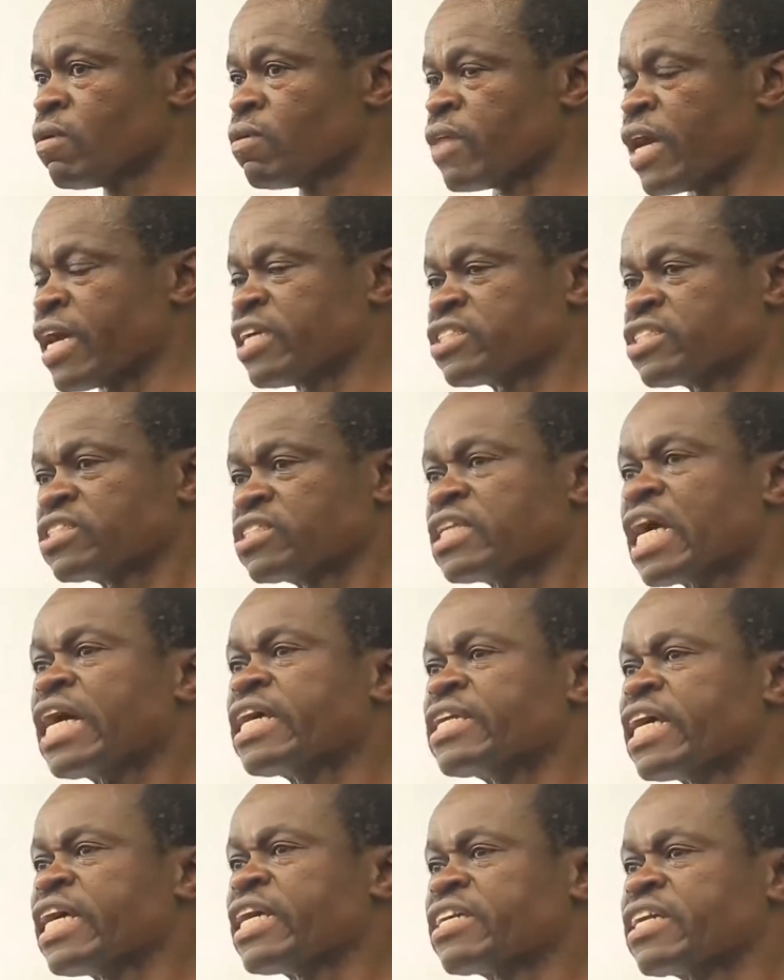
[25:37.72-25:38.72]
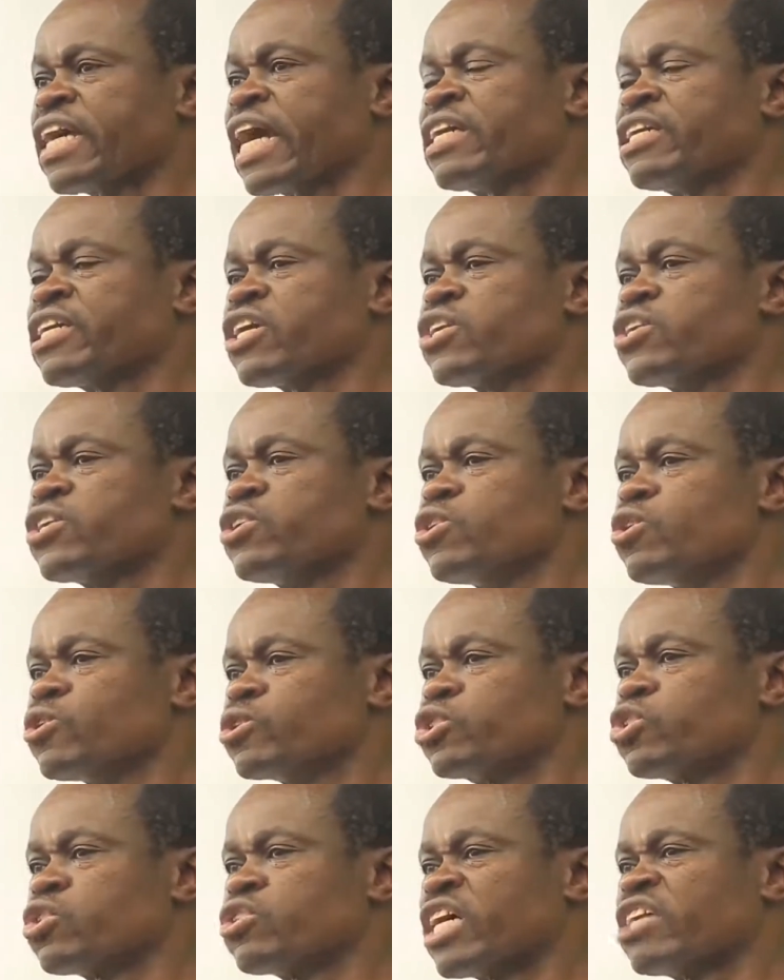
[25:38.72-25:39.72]
They started getting
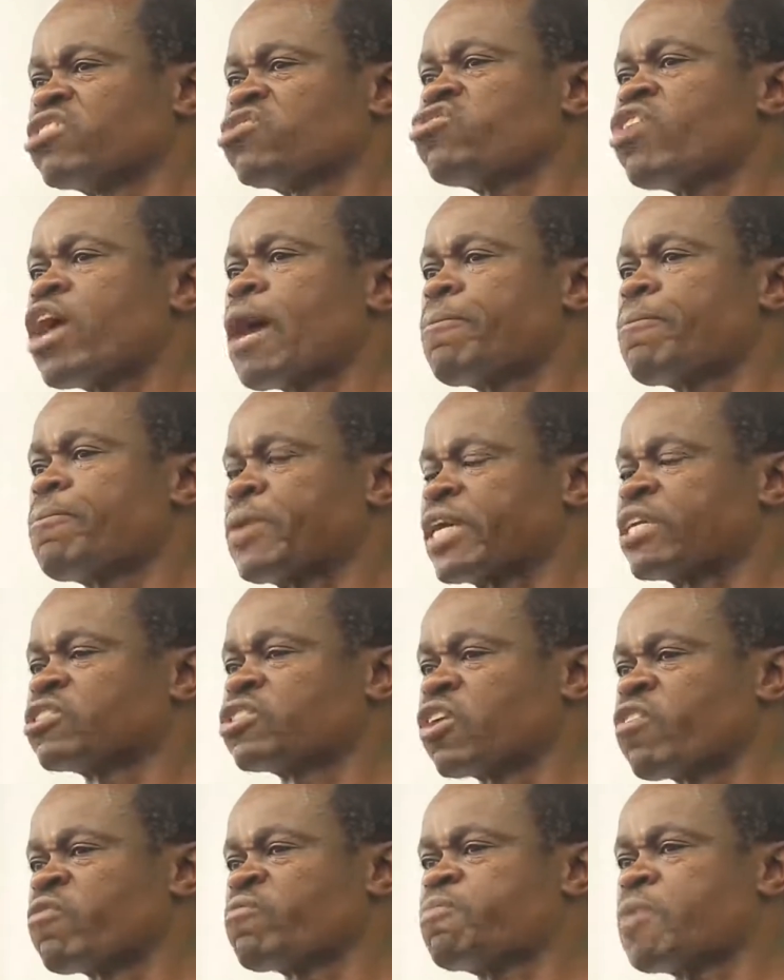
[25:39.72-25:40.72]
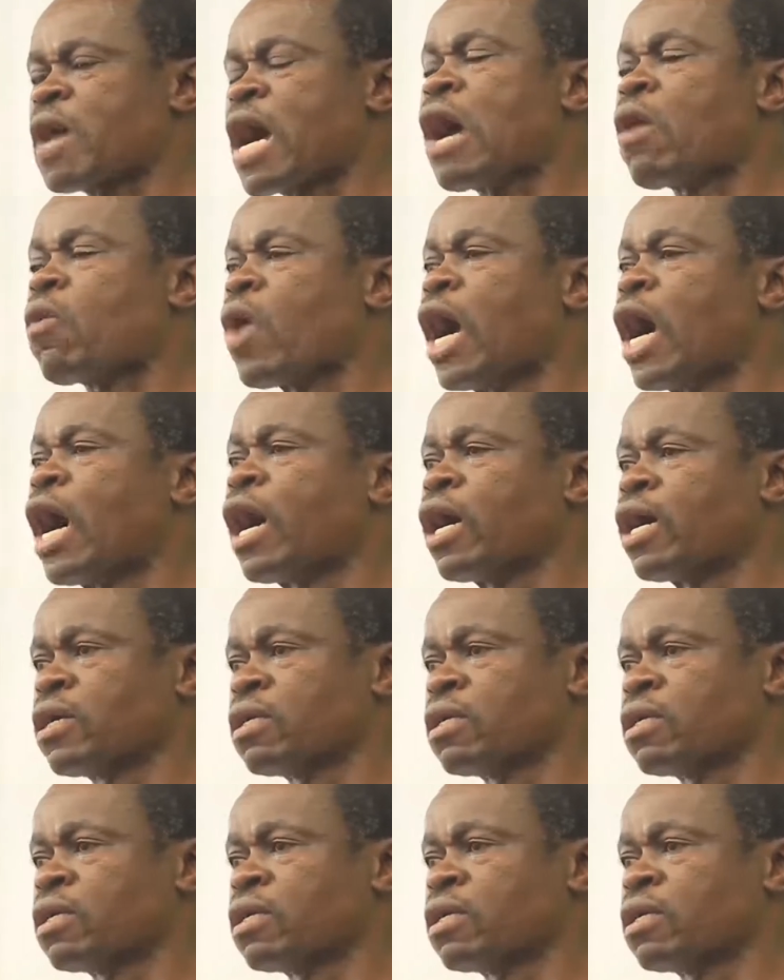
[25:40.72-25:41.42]
used to the trappings of power.